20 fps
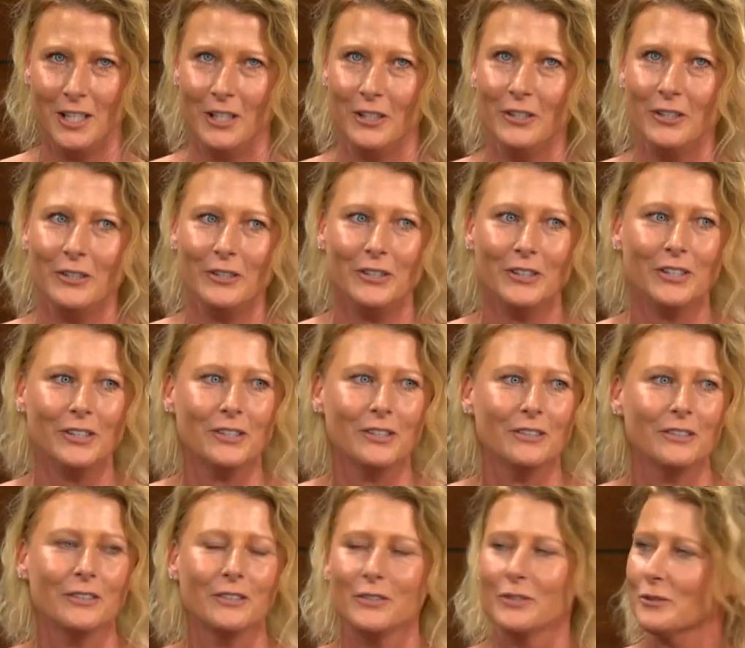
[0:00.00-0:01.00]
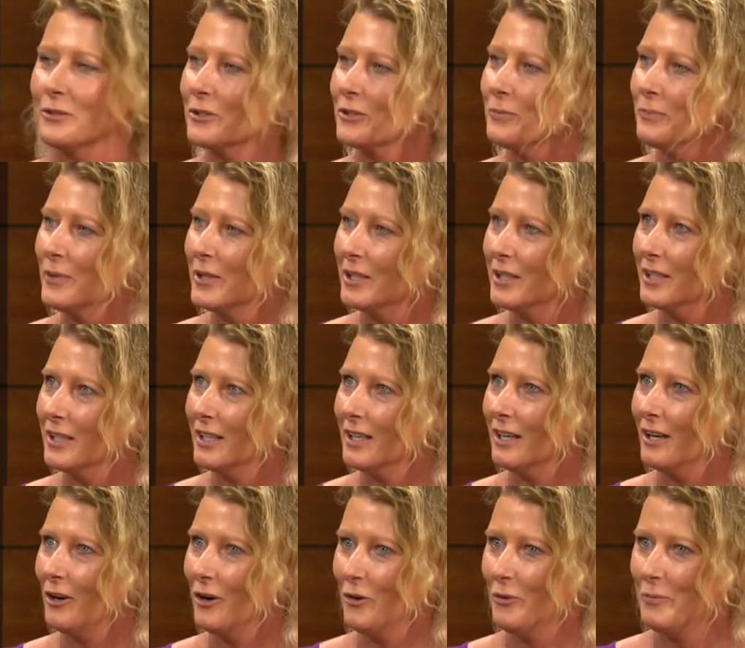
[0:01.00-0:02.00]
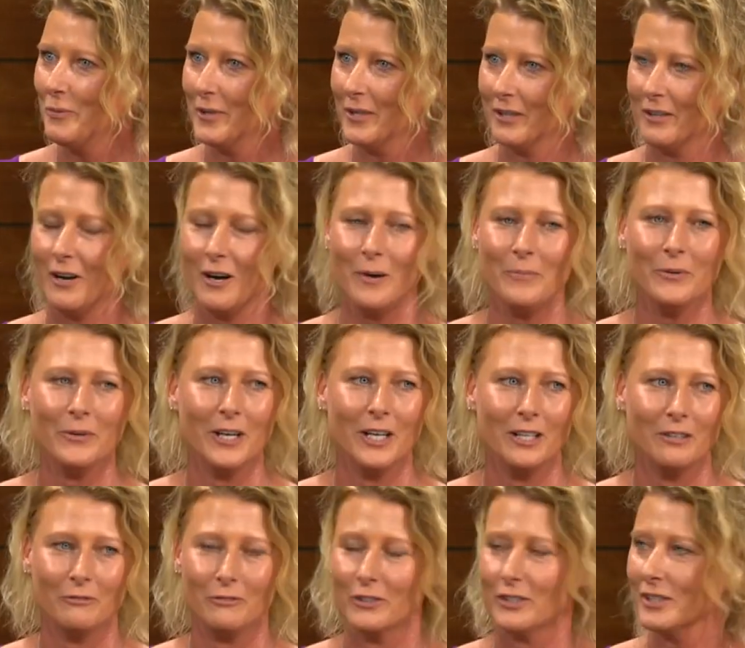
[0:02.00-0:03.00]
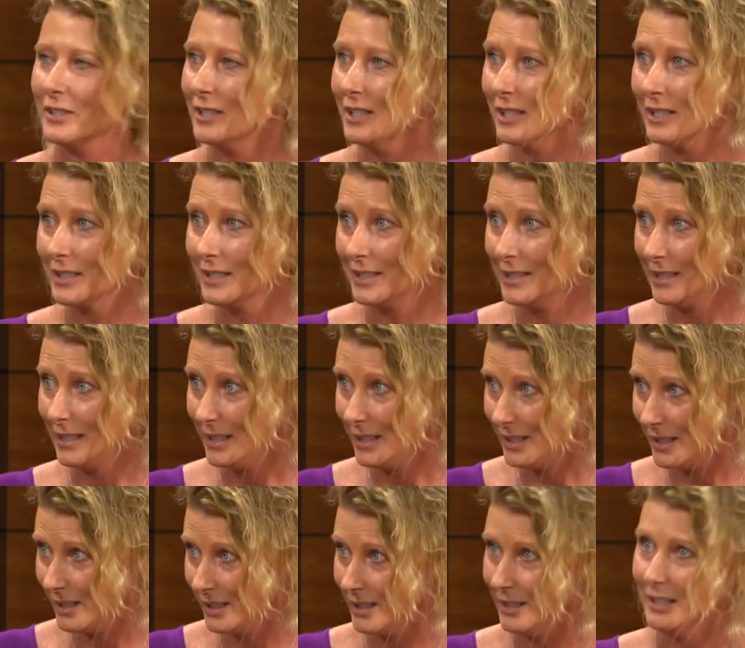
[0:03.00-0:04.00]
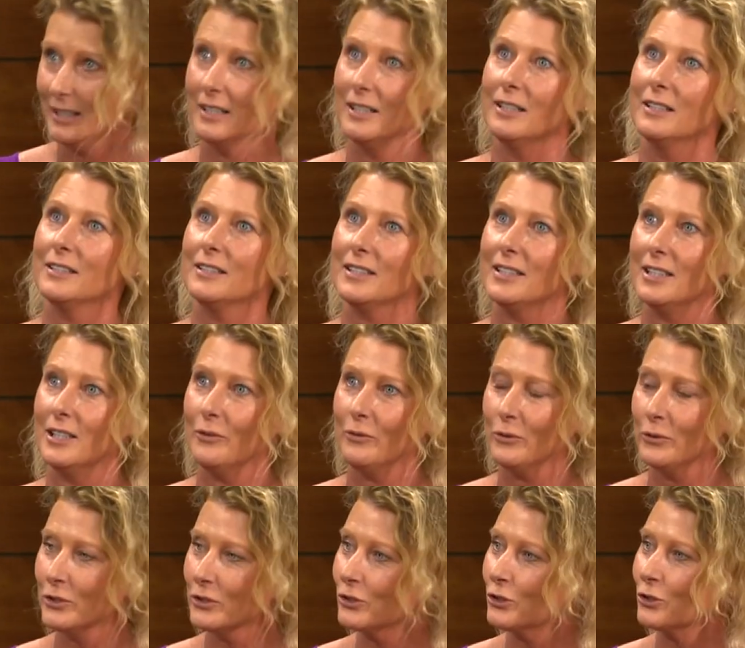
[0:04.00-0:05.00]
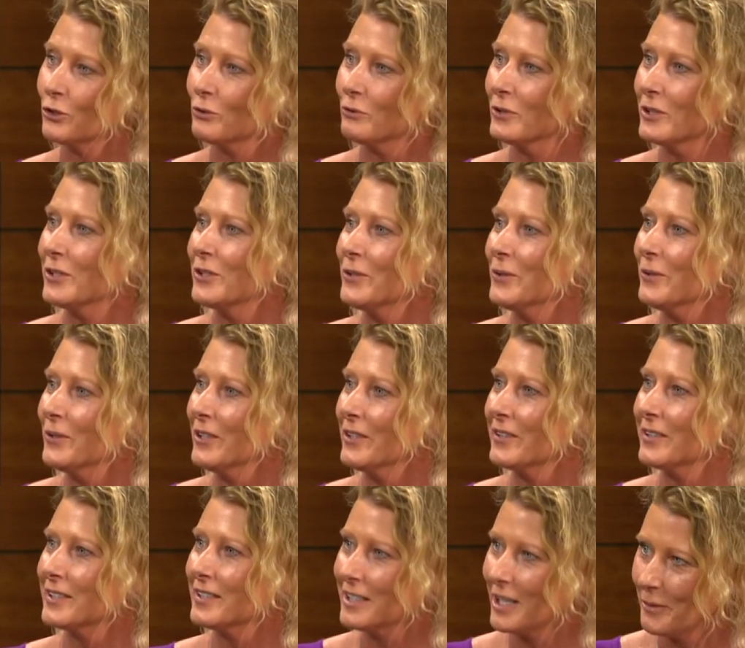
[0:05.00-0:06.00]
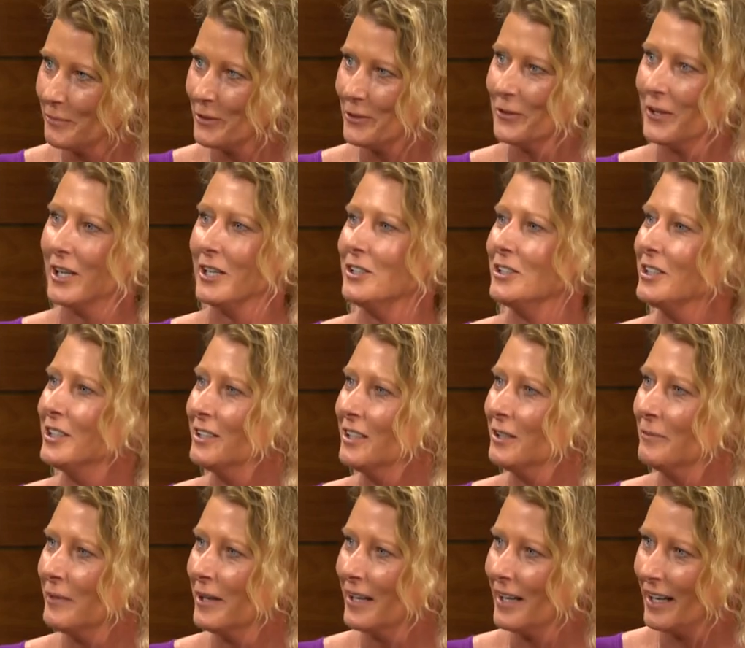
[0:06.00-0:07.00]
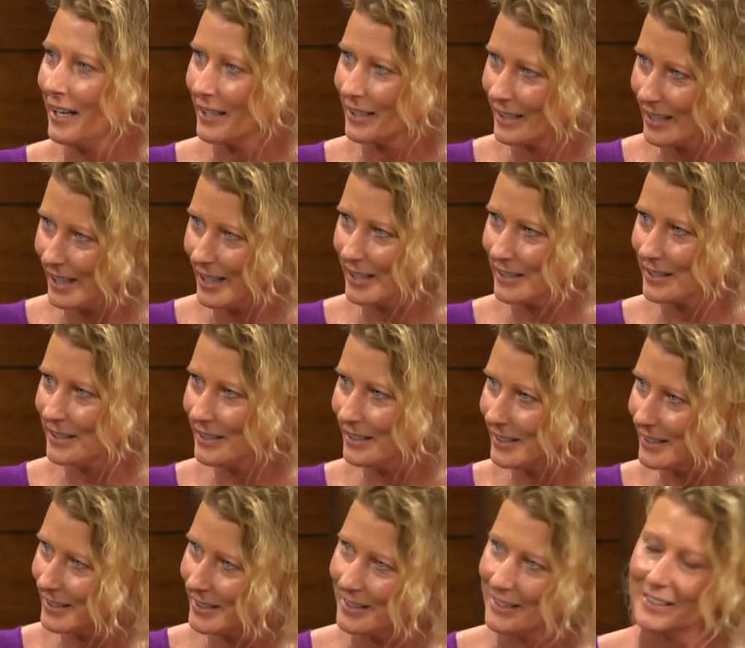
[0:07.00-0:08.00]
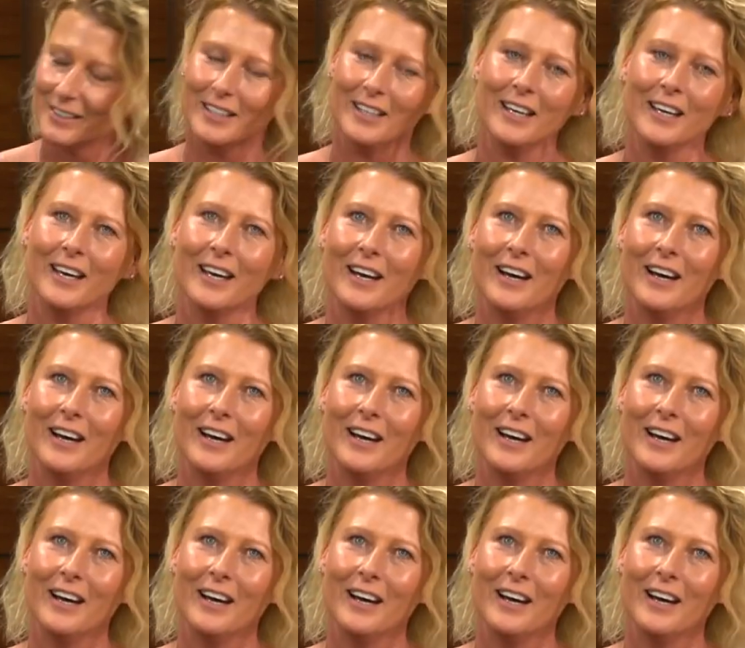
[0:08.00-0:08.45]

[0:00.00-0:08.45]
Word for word: years. Wow. Store store's been open and operating for 60. Mm -hmm. It's the oldest jewelry store in the same location in Manhattan, Kansas. Wow.